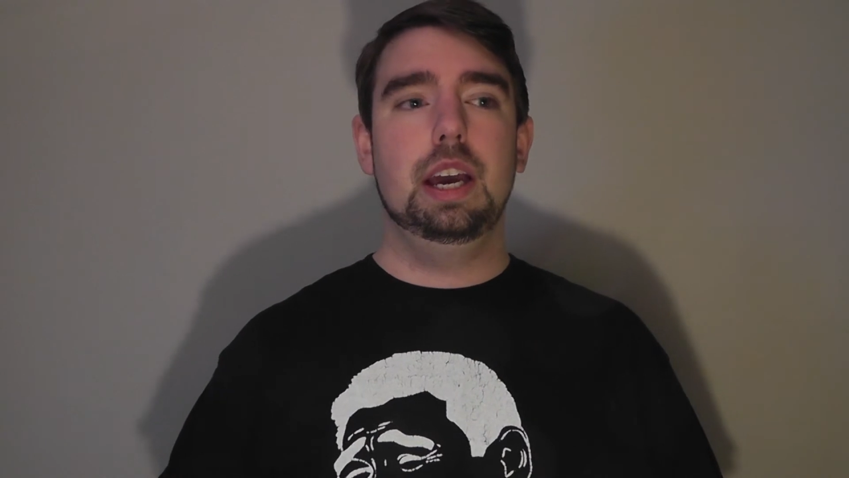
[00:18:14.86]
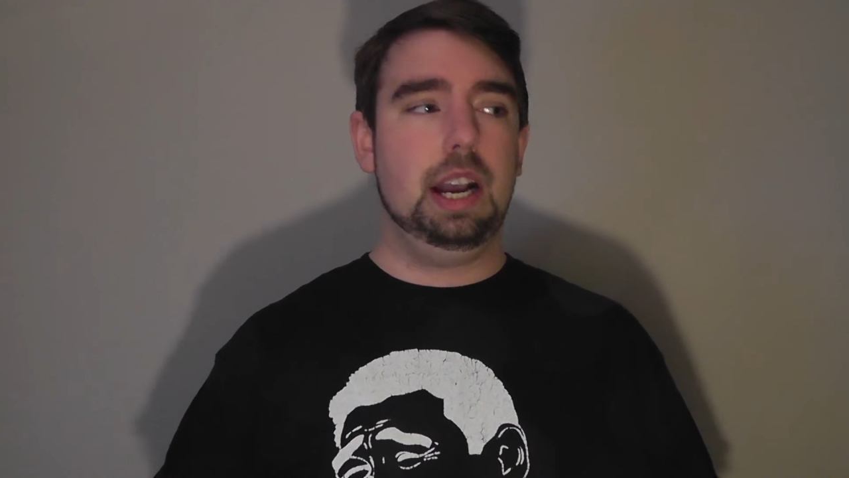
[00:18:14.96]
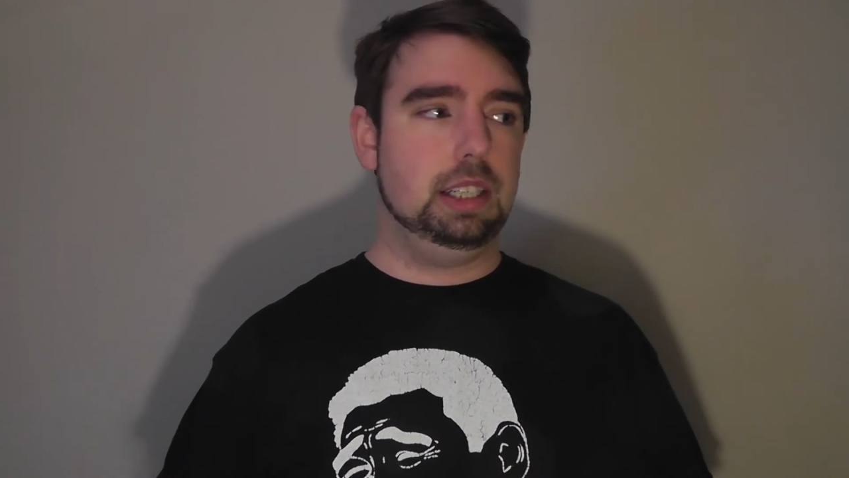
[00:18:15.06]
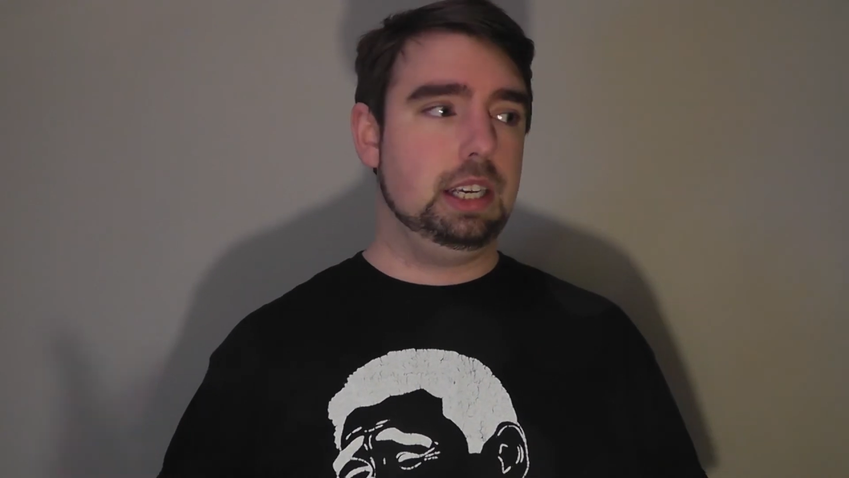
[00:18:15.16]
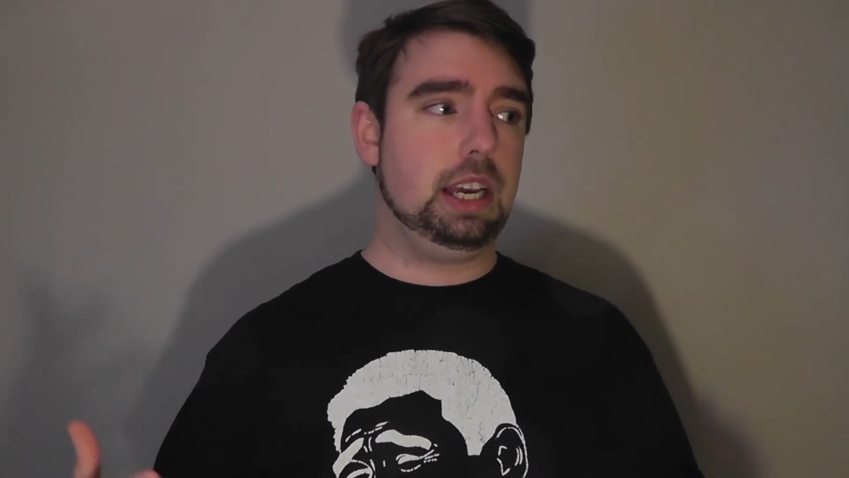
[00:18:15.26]

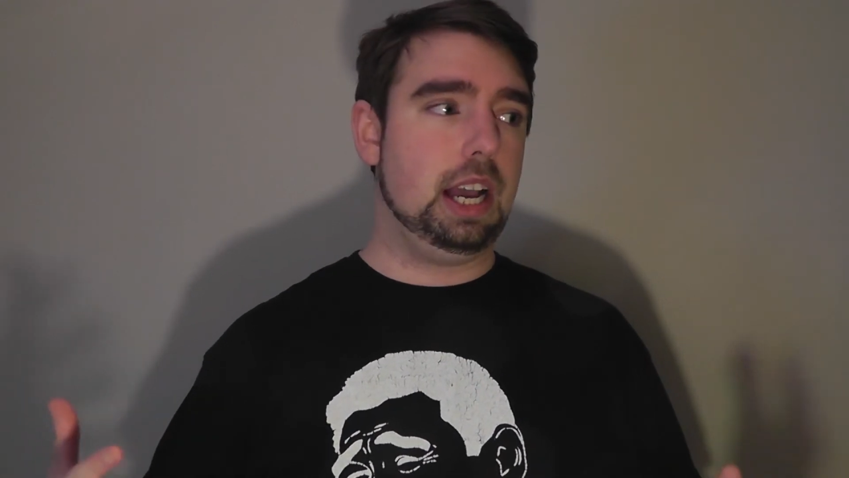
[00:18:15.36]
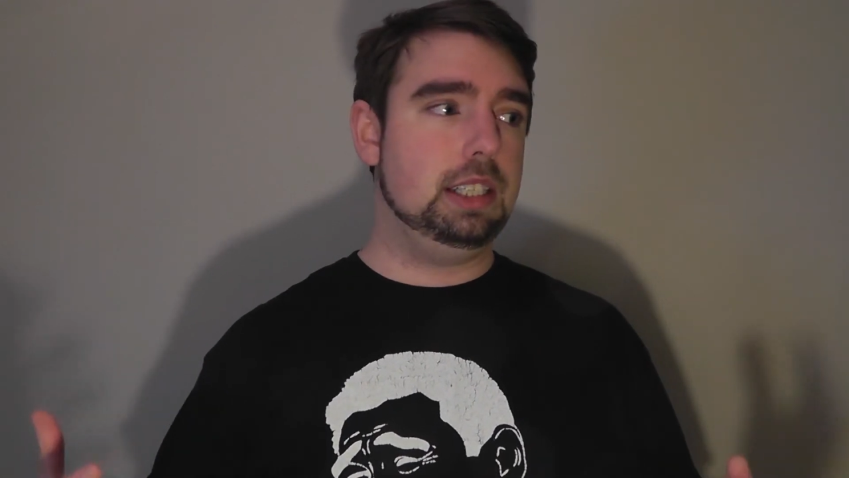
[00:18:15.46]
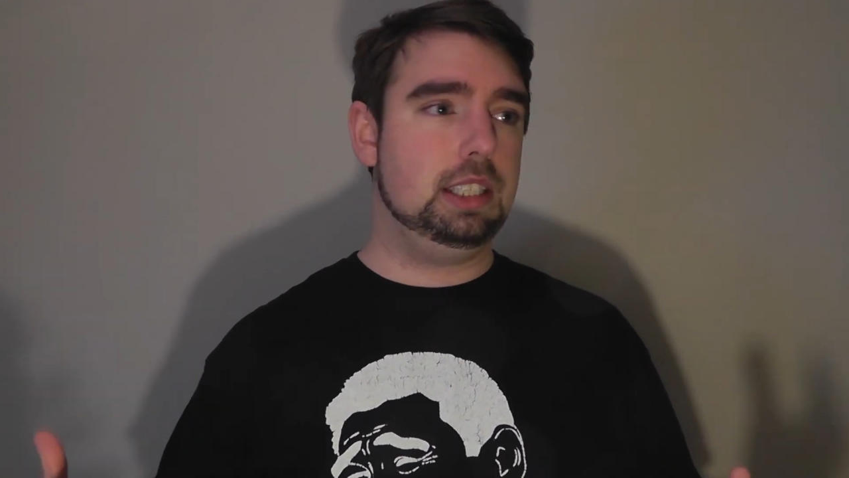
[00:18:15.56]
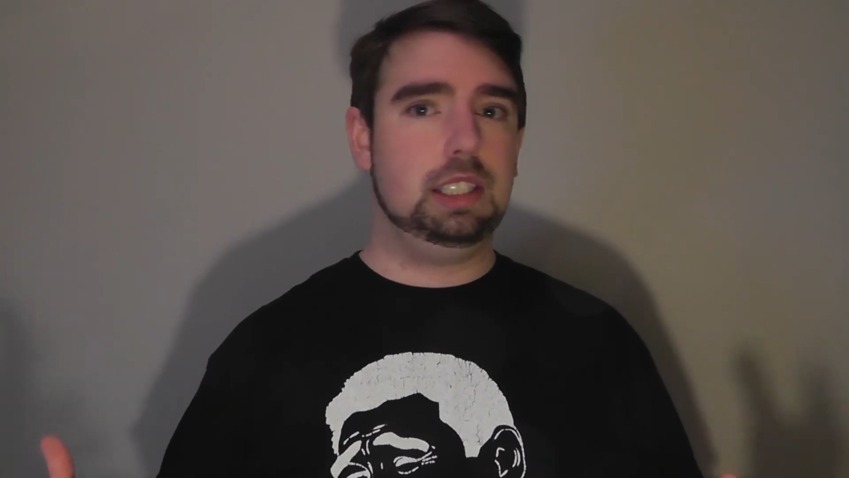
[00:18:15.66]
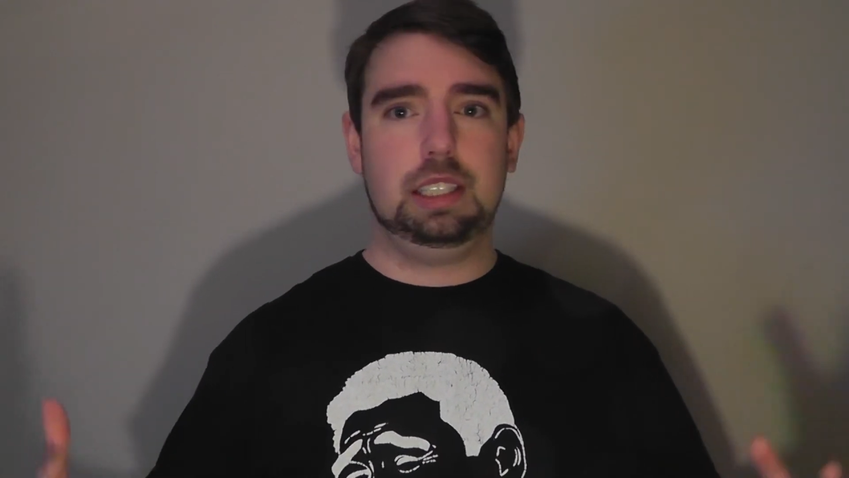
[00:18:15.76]
is like a
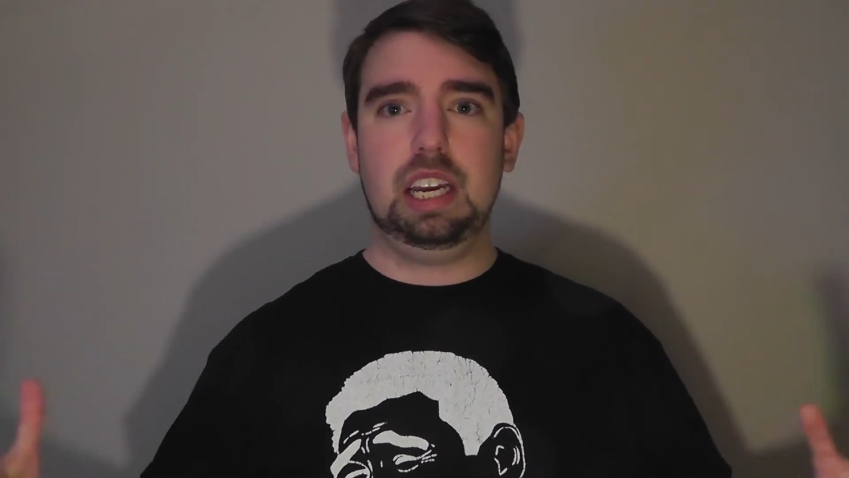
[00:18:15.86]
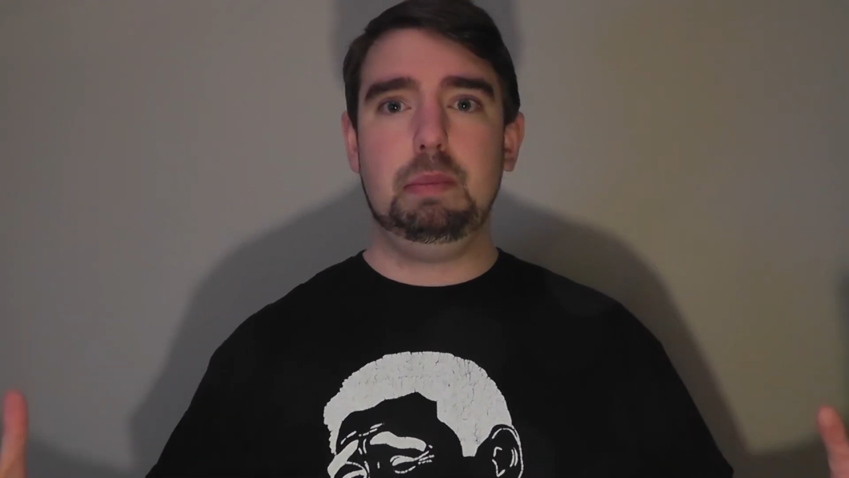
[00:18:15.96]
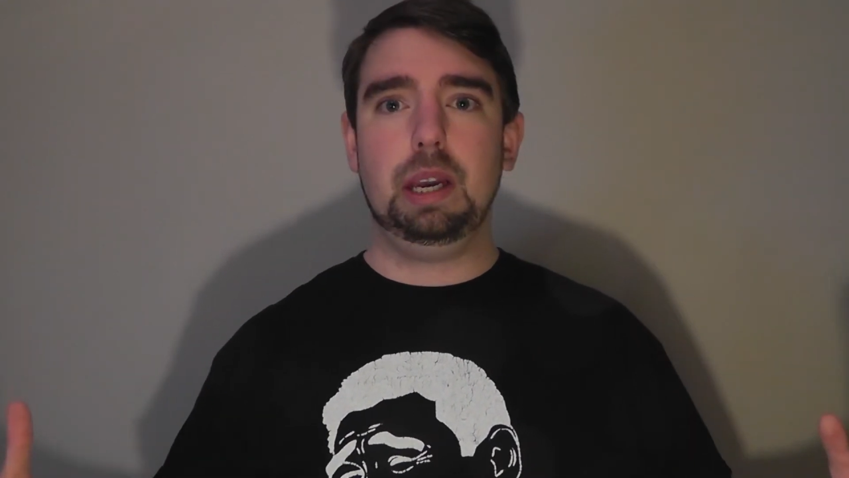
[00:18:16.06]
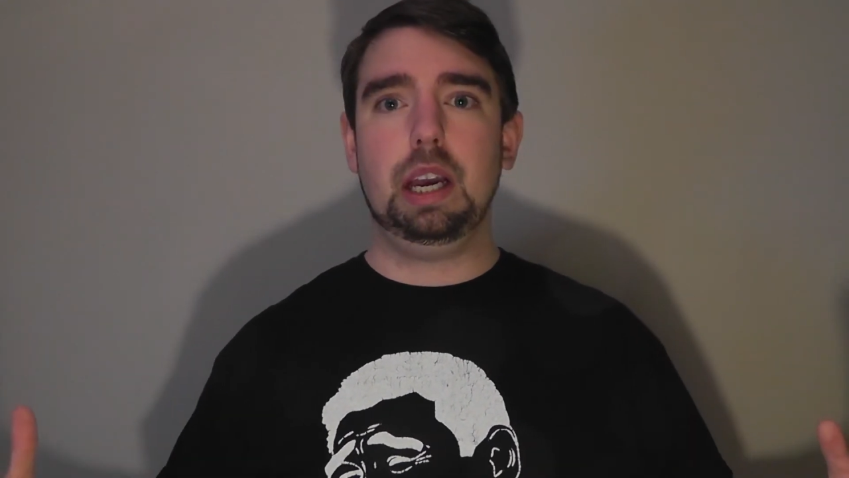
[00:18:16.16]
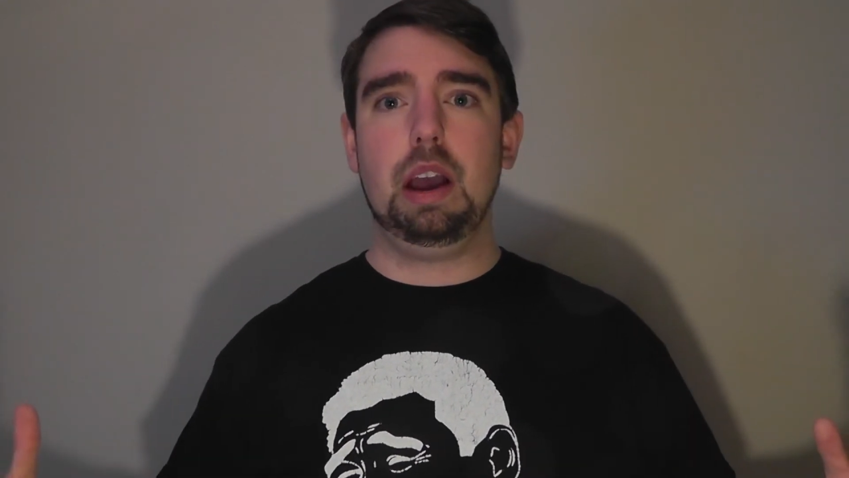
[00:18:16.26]

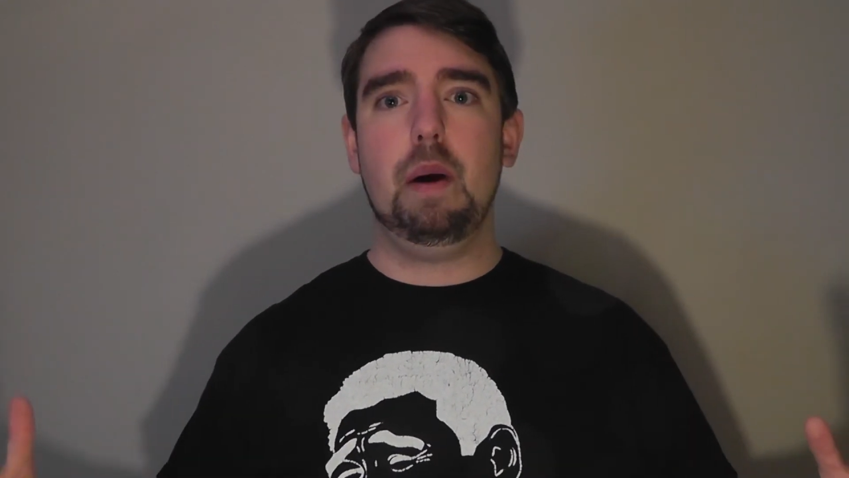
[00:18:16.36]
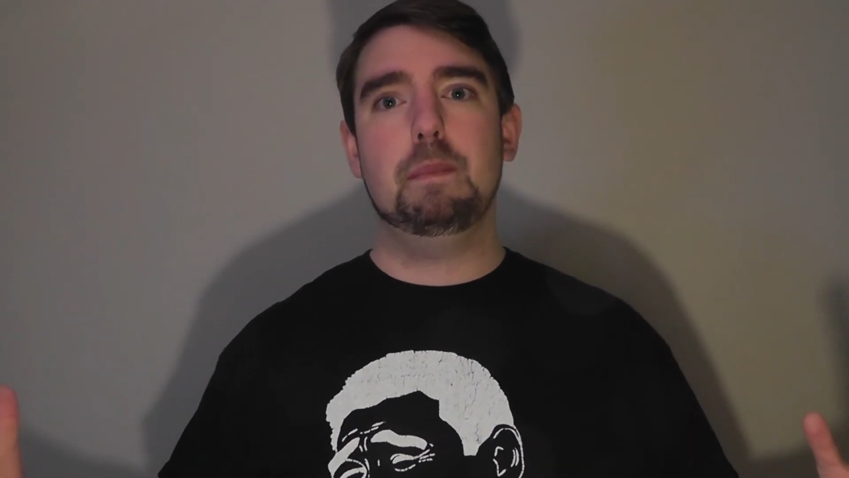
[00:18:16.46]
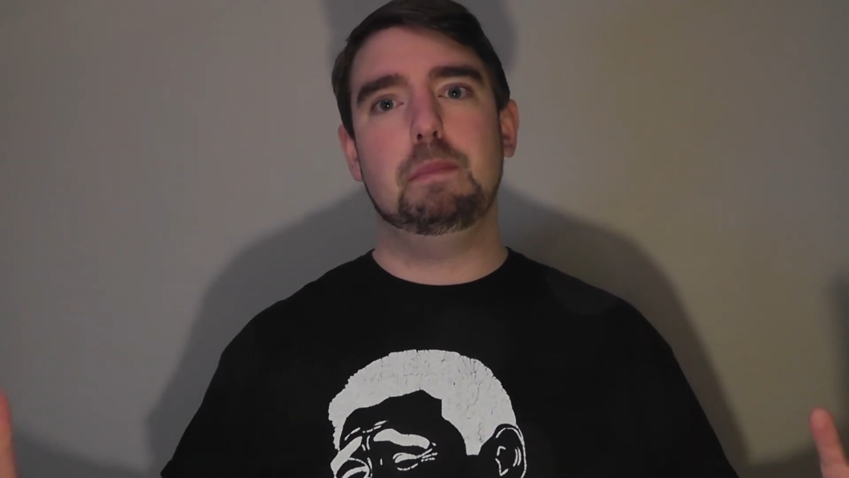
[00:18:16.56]
steaming